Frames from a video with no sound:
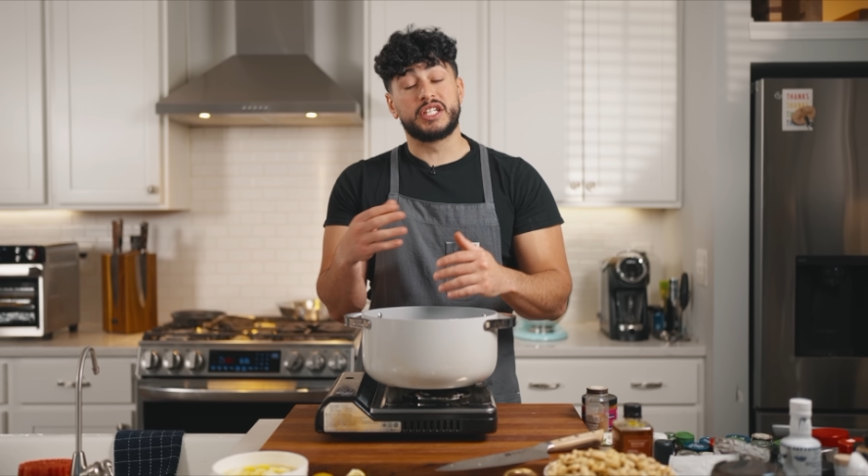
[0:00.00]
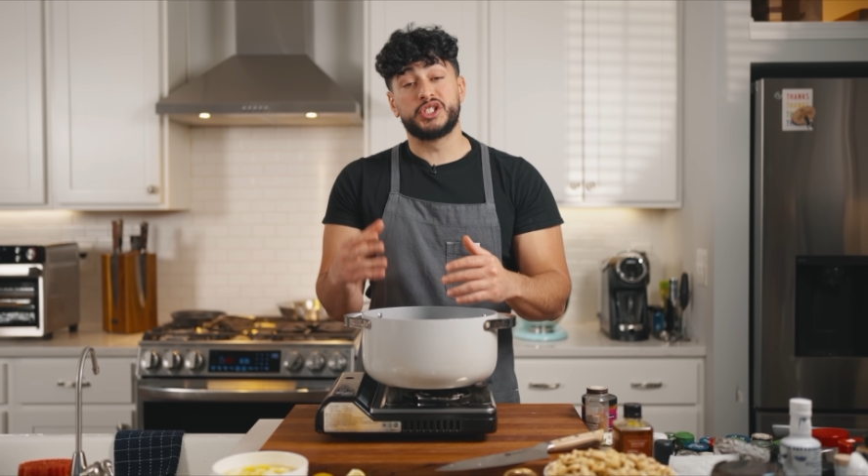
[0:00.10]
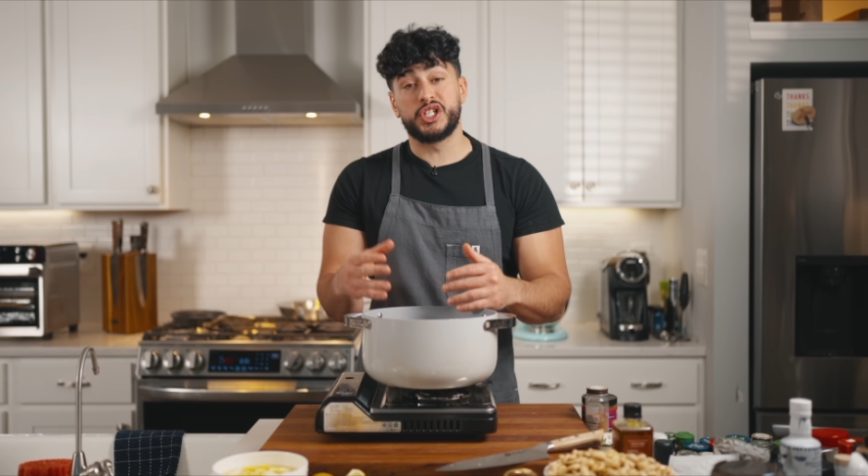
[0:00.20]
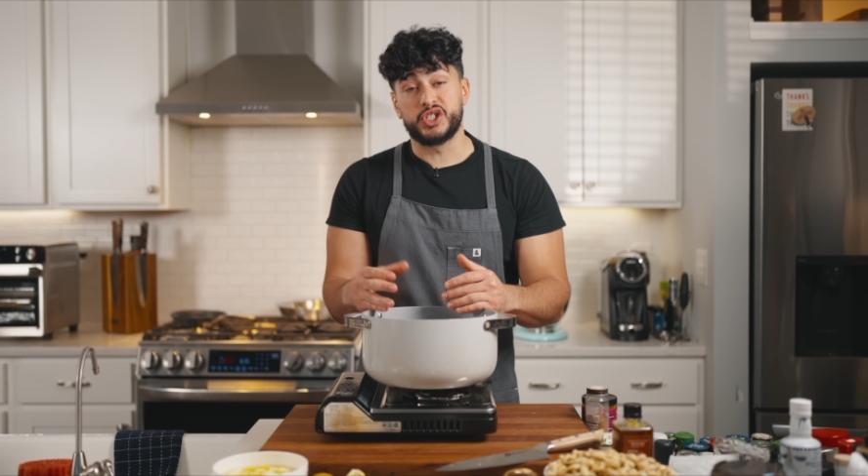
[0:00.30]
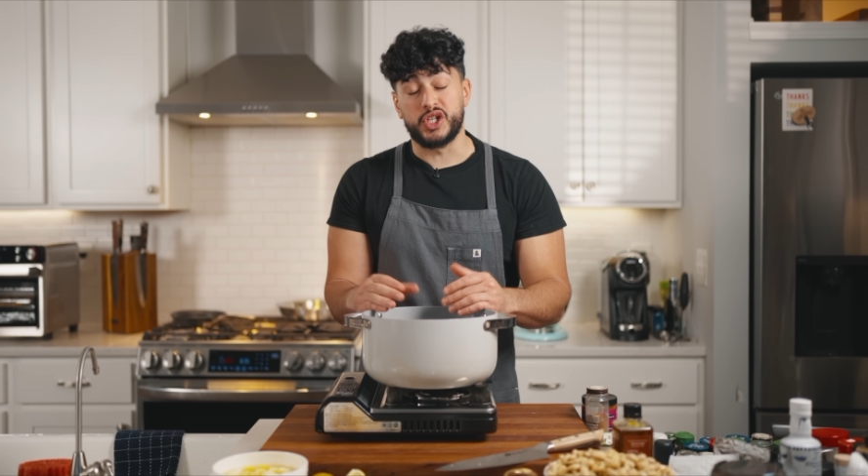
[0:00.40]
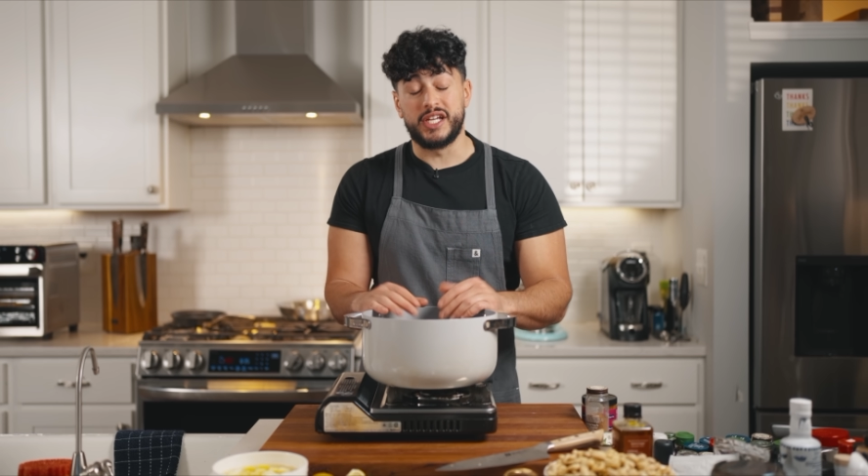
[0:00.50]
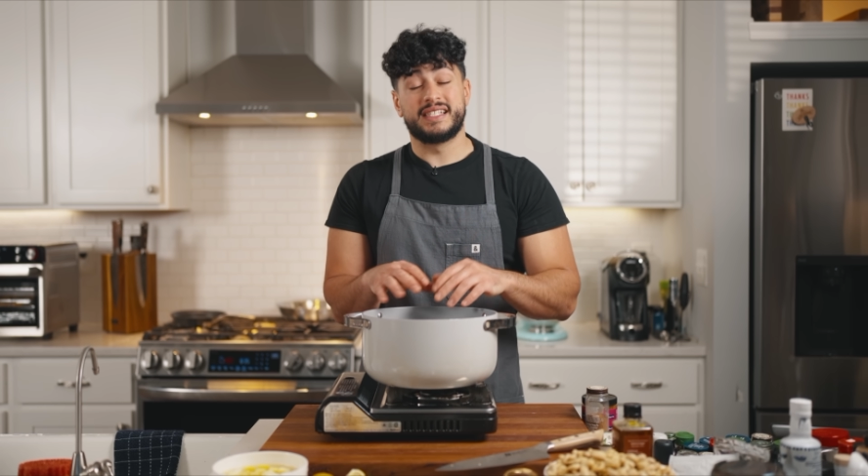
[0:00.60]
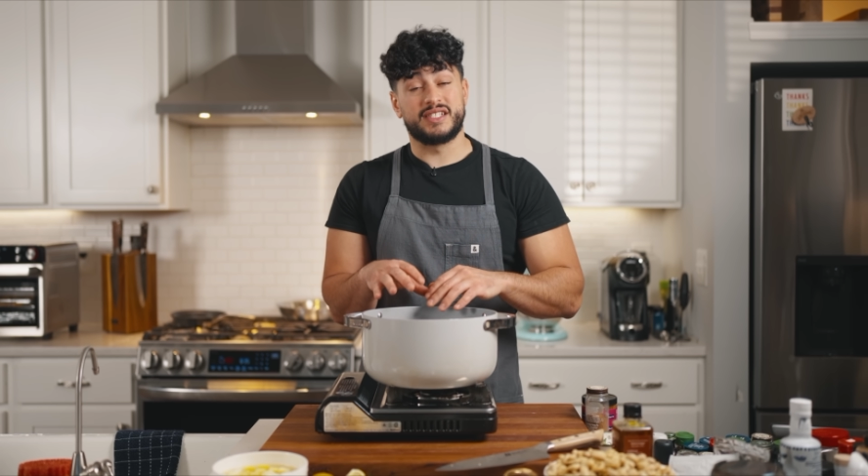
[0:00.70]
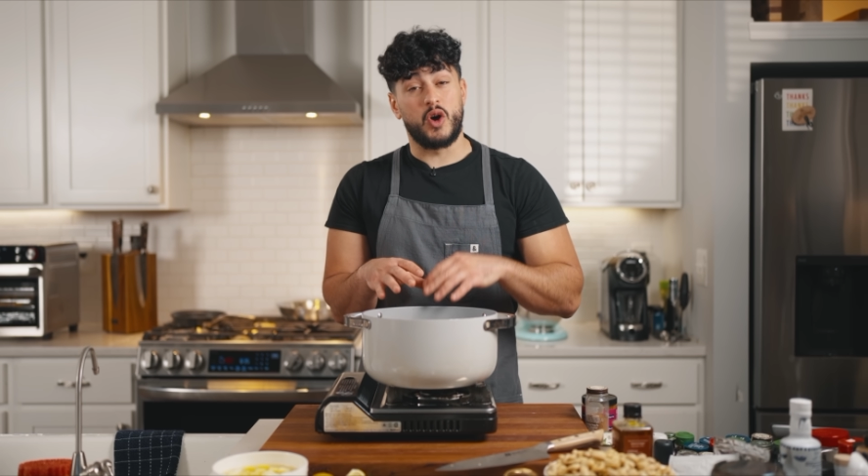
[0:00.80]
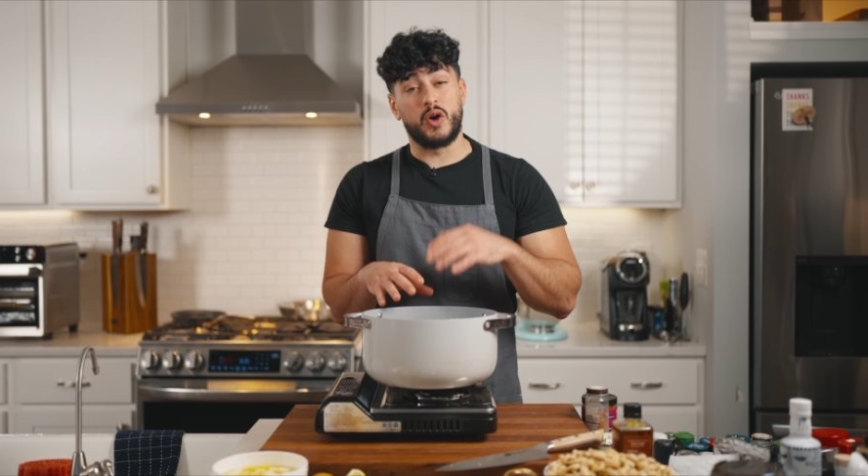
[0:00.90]
and ginger. He
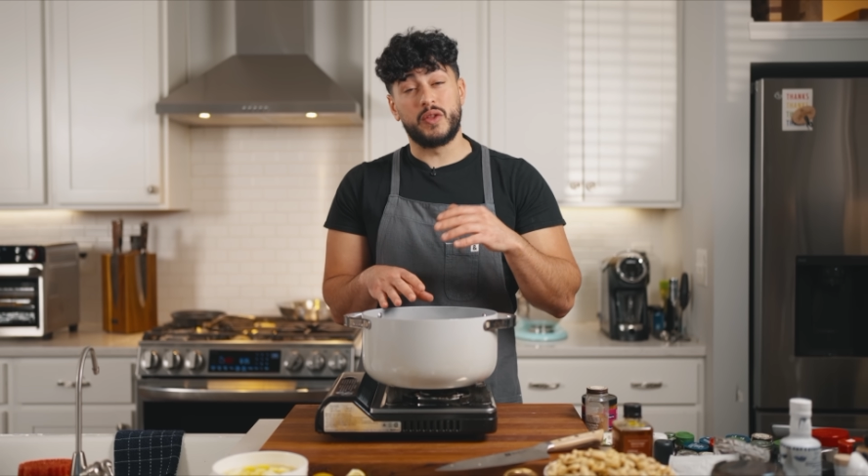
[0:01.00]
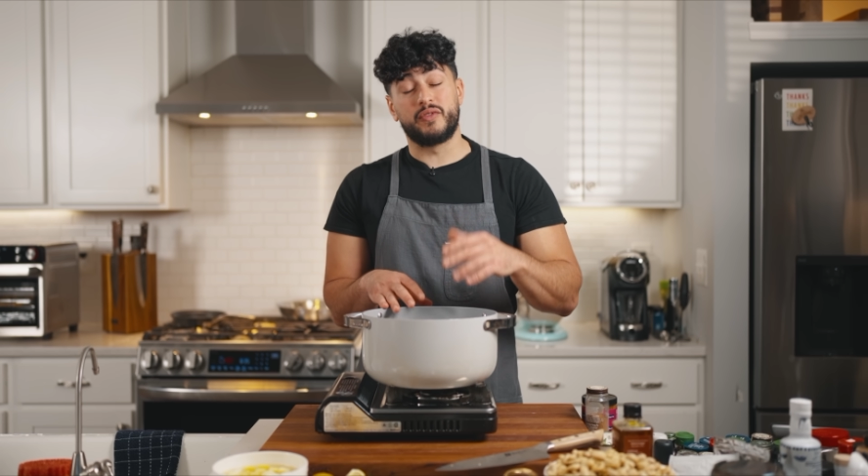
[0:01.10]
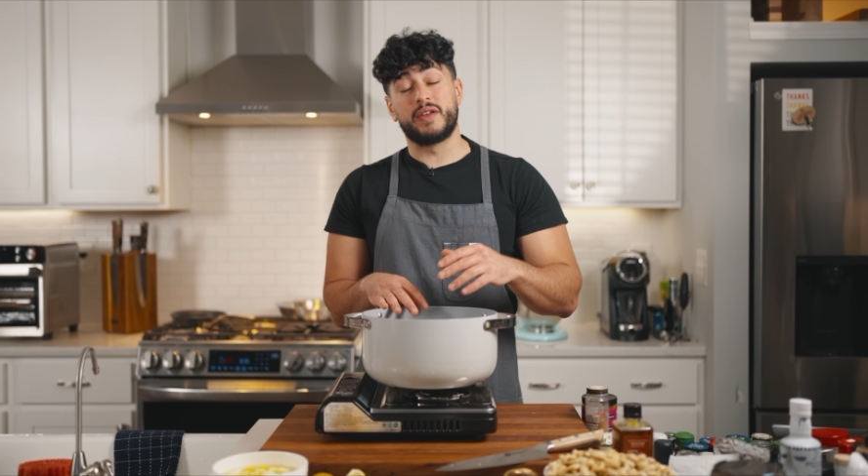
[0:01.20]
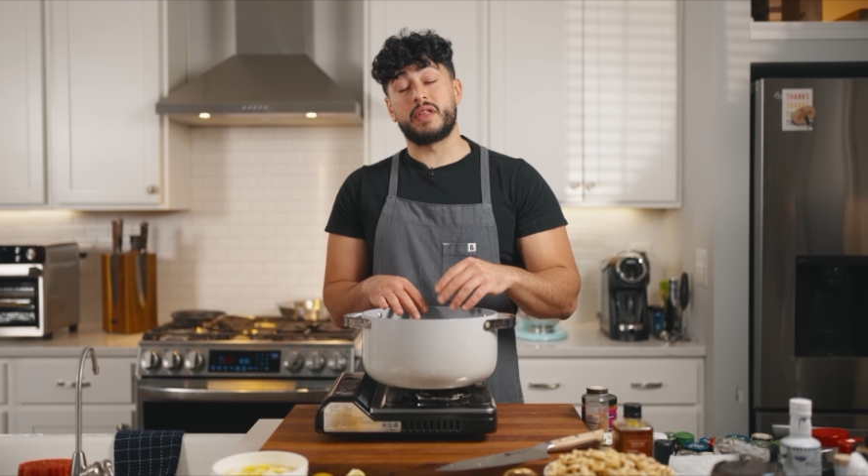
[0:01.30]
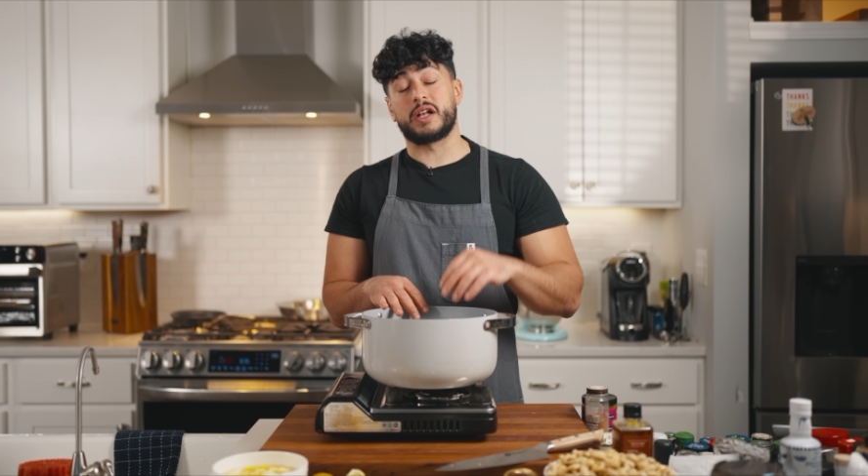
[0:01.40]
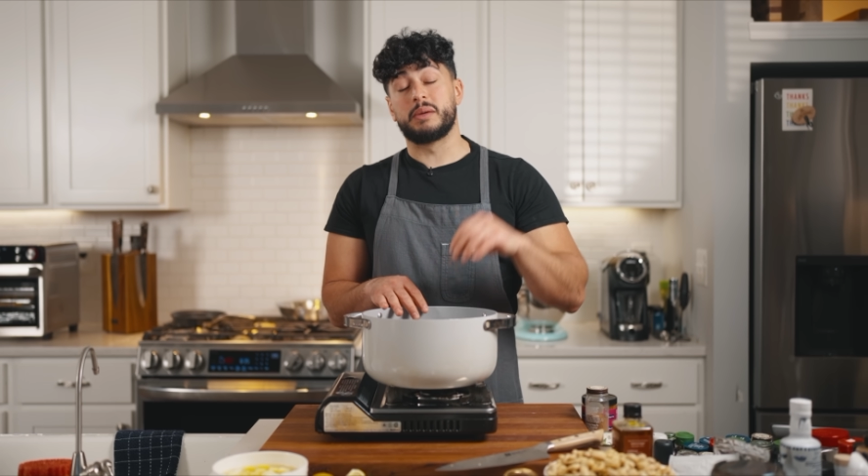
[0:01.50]
says all the flavor that